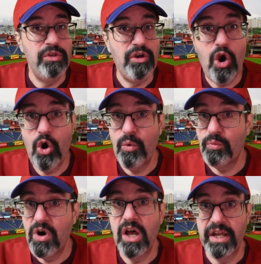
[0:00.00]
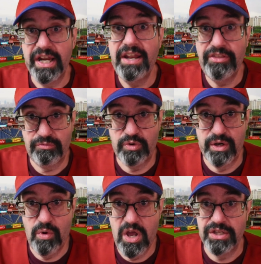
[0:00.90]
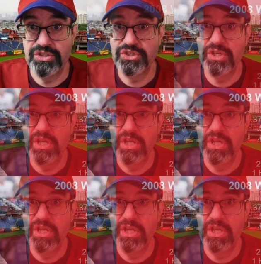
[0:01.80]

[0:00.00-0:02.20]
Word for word: with a home run and 3 runs.